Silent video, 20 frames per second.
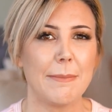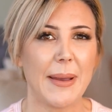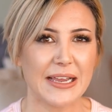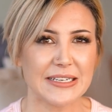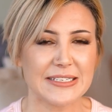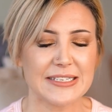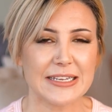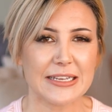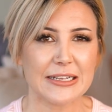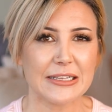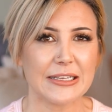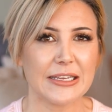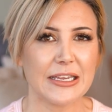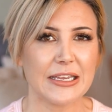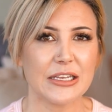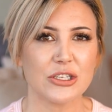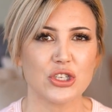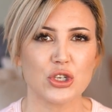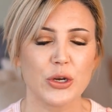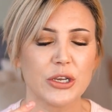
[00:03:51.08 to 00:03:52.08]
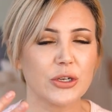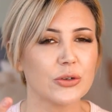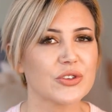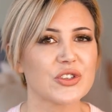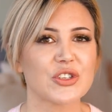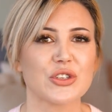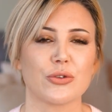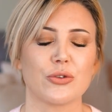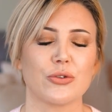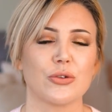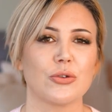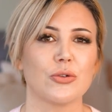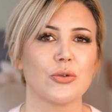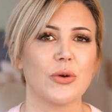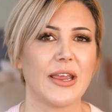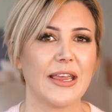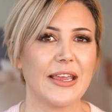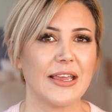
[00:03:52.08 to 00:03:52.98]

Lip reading: basically trickles through